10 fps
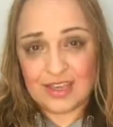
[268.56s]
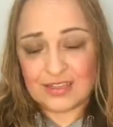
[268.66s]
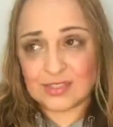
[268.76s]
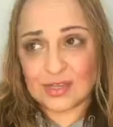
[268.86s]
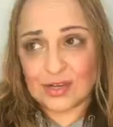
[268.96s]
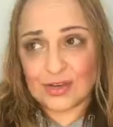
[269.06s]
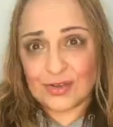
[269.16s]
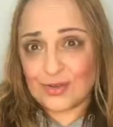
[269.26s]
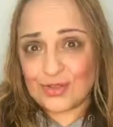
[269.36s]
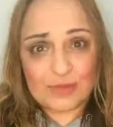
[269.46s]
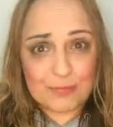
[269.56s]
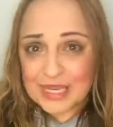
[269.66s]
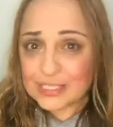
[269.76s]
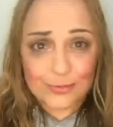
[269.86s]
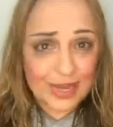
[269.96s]
So the
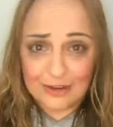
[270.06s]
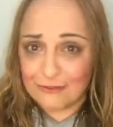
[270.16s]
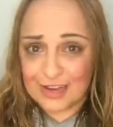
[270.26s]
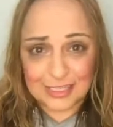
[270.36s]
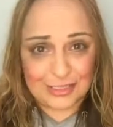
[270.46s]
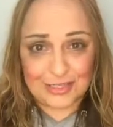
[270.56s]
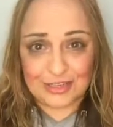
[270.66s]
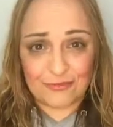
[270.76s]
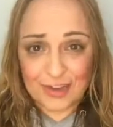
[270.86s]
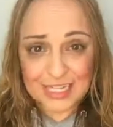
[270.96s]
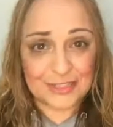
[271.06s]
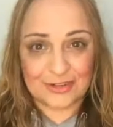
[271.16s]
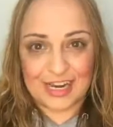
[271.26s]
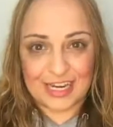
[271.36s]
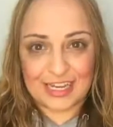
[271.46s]
best way to fast
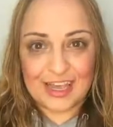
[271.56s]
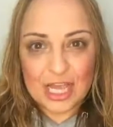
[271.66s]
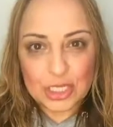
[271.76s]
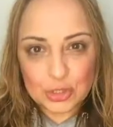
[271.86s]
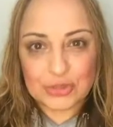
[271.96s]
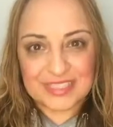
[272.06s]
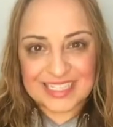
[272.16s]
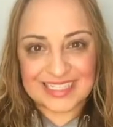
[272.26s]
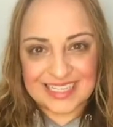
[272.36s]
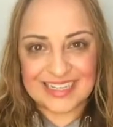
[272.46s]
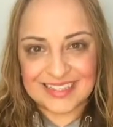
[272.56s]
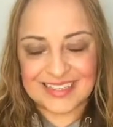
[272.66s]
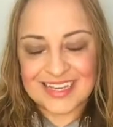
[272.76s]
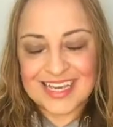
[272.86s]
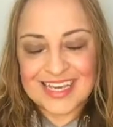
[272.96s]
track your
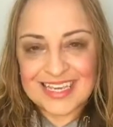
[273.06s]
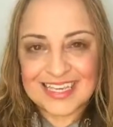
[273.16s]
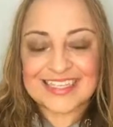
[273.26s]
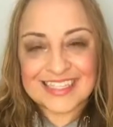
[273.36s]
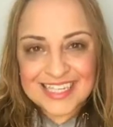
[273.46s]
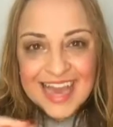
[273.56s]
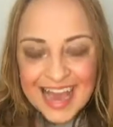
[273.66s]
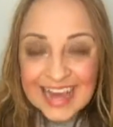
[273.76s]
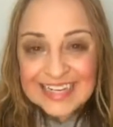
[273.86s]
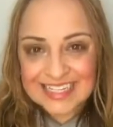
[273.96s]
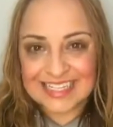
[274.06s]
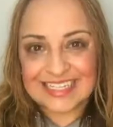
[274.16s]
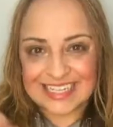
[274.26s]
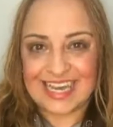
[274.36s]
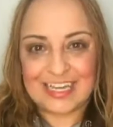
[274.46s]
success is to
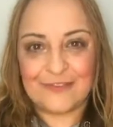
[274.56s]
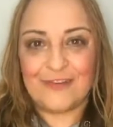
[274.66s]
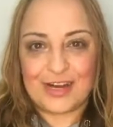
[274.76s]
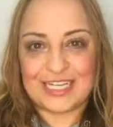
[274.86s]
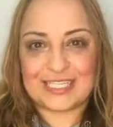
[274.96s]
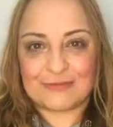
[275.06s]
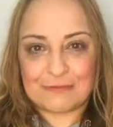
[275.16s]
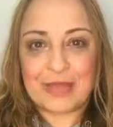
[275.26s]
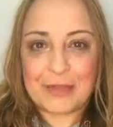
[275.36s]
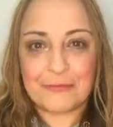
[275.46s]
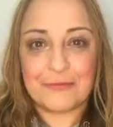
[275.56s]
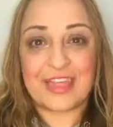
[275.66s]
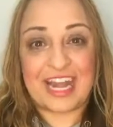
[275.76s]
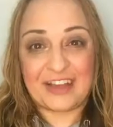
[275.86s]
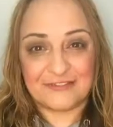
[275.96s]
actually take advice from people
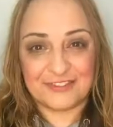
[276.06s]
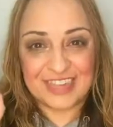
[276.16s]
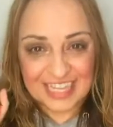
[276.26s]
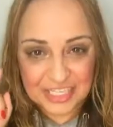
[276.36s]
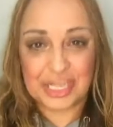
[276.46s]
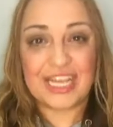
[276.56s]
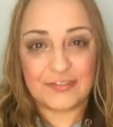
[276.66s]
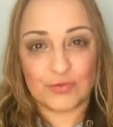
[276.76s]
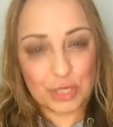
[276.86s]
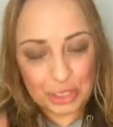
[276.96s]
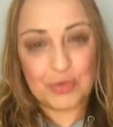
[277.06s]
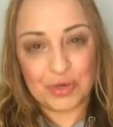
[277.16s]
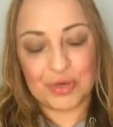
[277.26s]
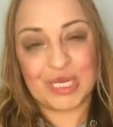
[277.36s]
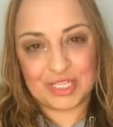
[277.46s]
that have achieved what you
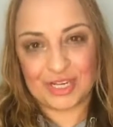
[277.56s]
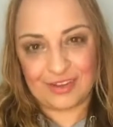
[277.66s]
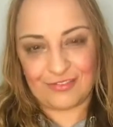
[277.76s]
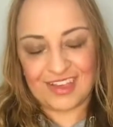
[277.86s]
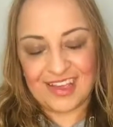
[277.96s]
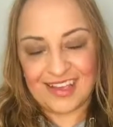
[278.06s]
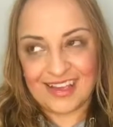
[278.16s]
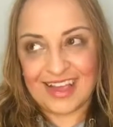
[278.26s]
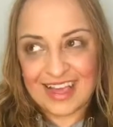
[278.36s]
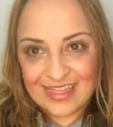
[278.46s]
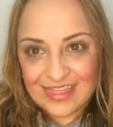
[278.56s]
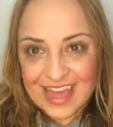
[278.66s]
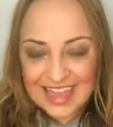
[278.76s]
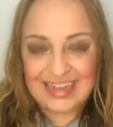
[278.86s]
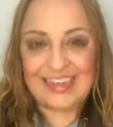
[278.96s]
want to achieve. And
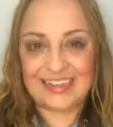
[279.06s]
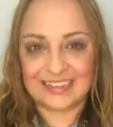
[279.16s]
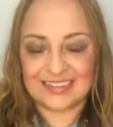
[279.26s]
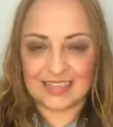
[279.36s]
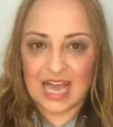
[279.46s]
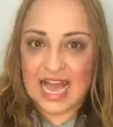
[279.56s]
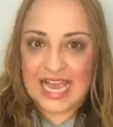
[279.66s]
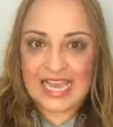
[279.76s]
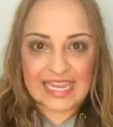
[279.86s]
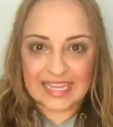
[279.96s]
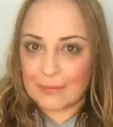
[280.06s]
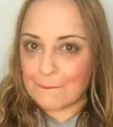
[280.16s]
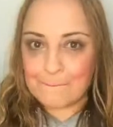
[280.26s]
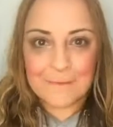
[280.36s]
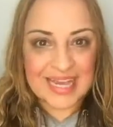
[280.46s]
that is a
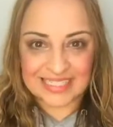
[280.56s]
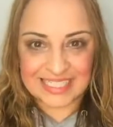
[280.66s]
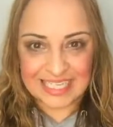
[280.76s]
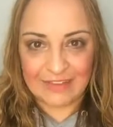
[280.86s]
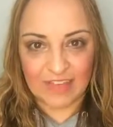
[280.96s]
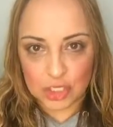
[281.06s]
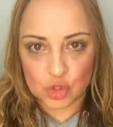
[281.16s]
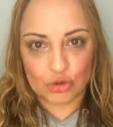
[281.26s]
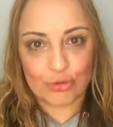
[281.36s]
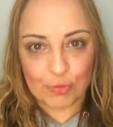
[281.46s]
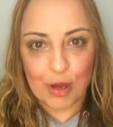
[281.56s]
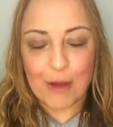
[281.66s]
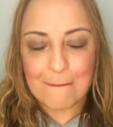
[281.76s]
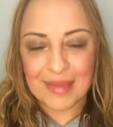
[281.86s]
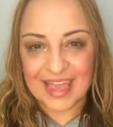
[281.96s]
massive truth
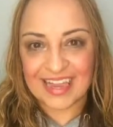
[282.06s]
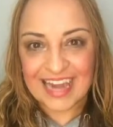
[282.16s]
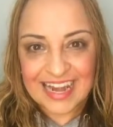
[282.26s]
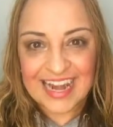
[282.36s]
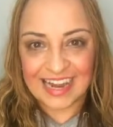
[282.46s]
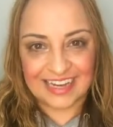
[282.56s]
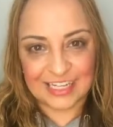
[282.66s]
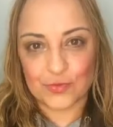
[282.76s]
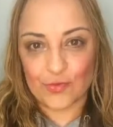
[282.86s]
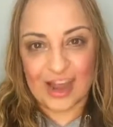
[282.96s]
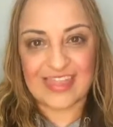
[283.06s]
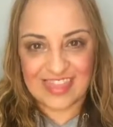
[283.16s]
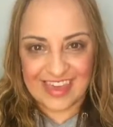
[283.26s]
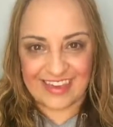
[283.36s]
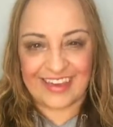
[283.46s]
bomb and nugget right
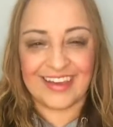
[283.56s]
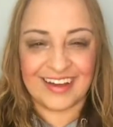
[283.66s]
there.